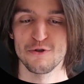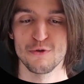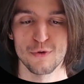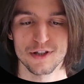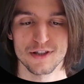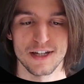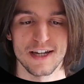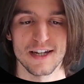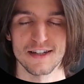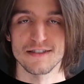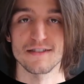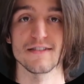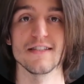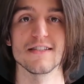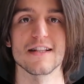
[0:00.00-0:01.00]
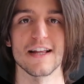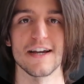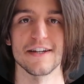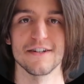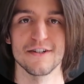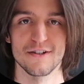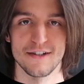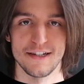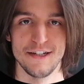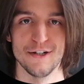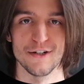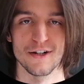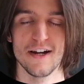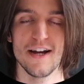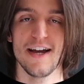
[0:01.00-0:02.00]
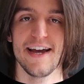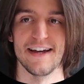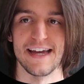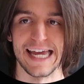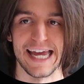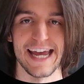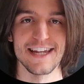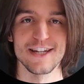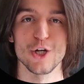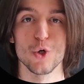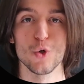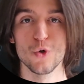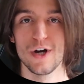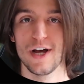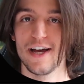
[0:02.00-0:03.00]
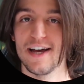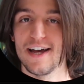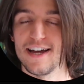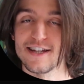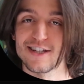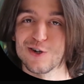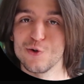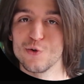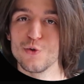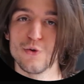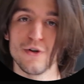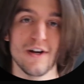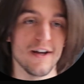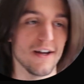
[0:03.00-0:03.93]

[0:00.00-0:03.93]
what the heck is this line here? Hey yo, hey yo,